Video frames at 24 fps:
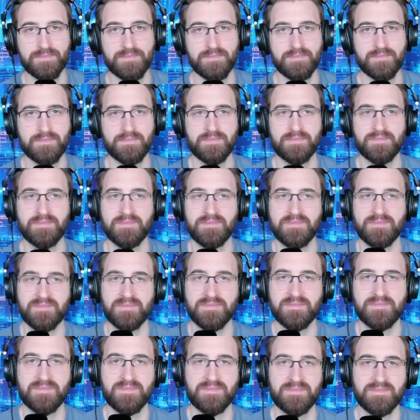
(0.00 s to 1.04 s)

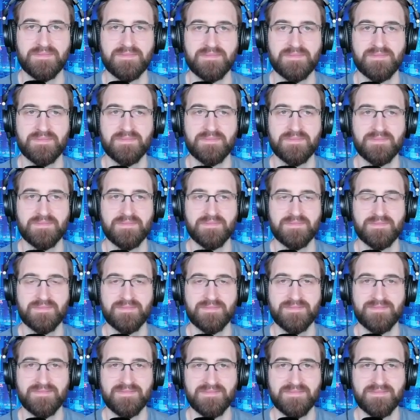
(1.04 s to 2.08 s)

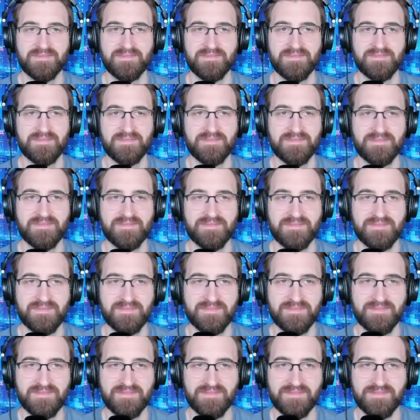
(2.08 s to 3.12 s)

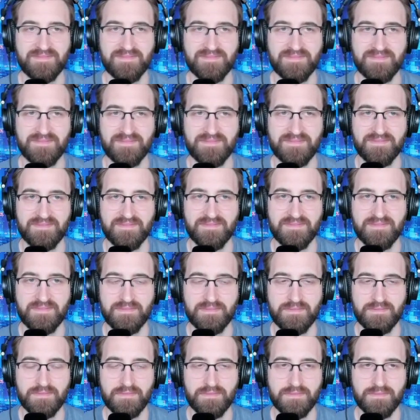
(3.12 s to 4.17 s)

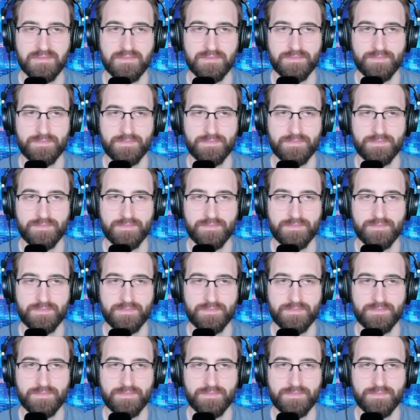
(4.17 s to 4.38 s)
(silent)